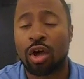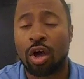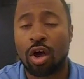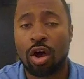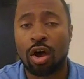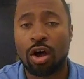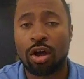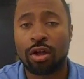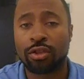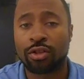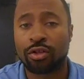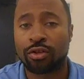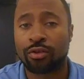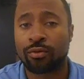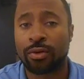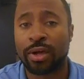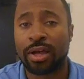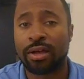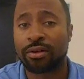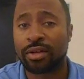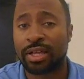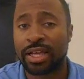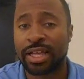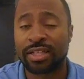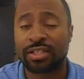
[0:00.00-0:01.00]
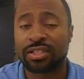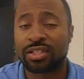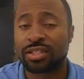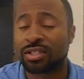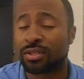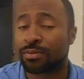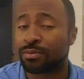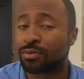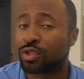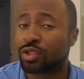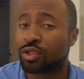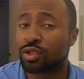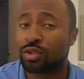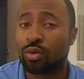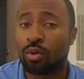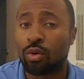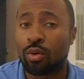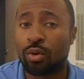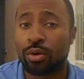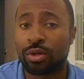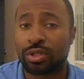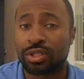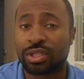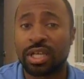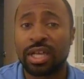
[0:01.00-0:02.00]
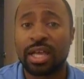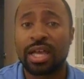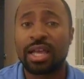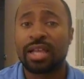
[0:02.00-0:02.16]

on the ground and some scores.